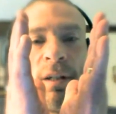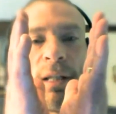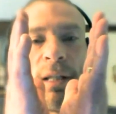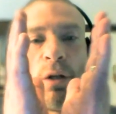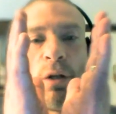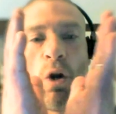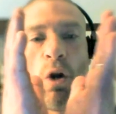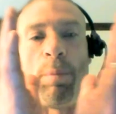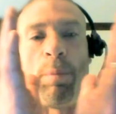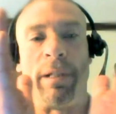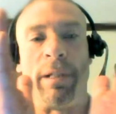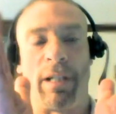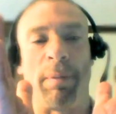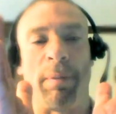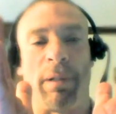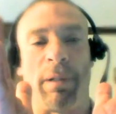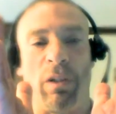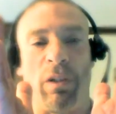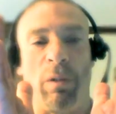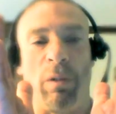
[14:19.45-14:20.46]
They opened it
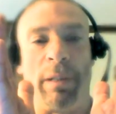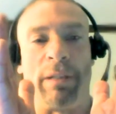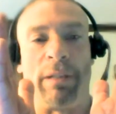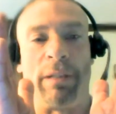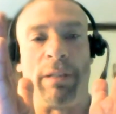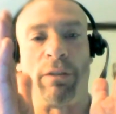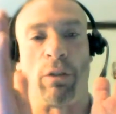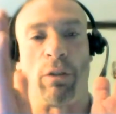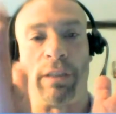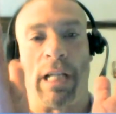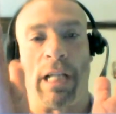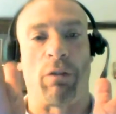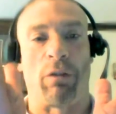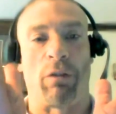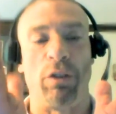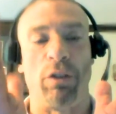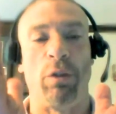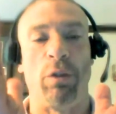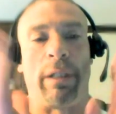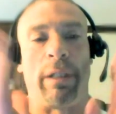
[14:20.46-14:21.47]
up a little bit so
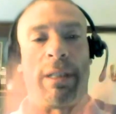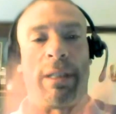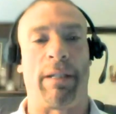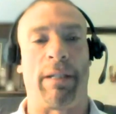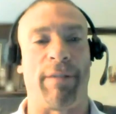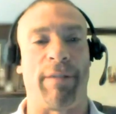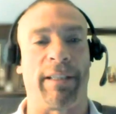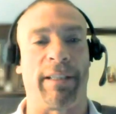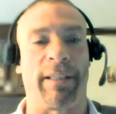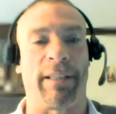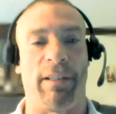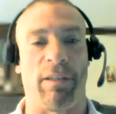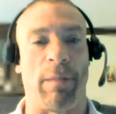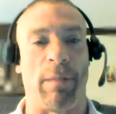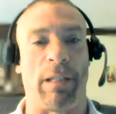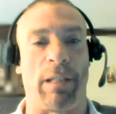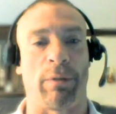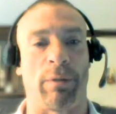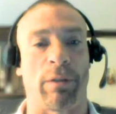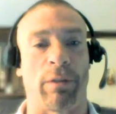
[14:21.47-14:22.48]
channel 2 wouldn't get affected
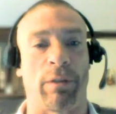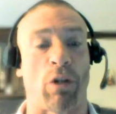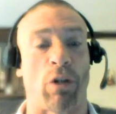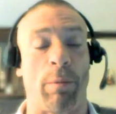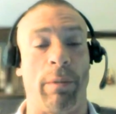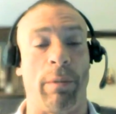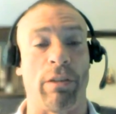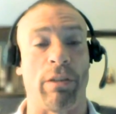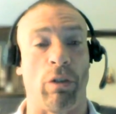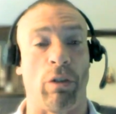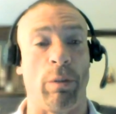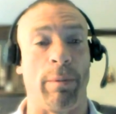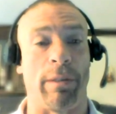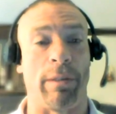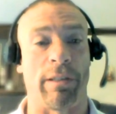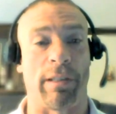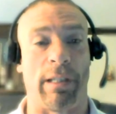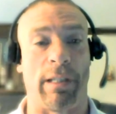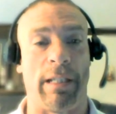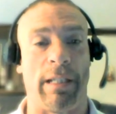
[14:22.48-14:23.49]
as much with chrominance and
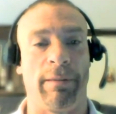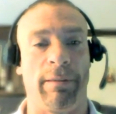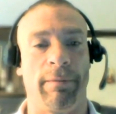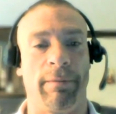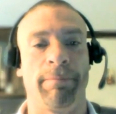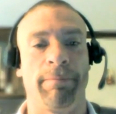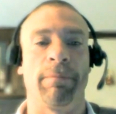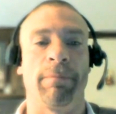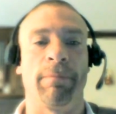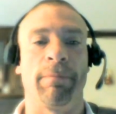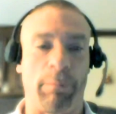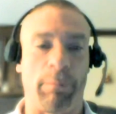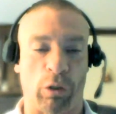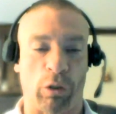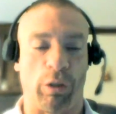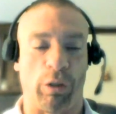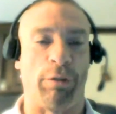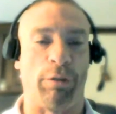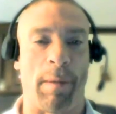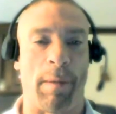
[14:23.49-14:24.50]
luminance delay. I'm
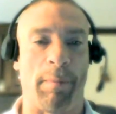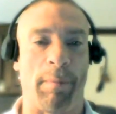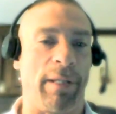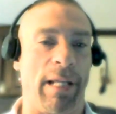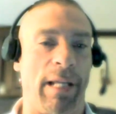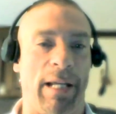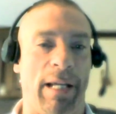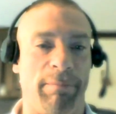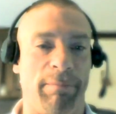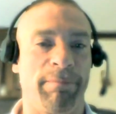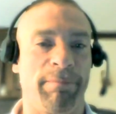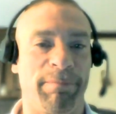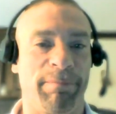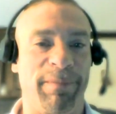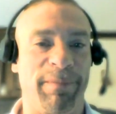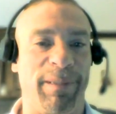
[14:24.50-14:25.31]
sure you remember that.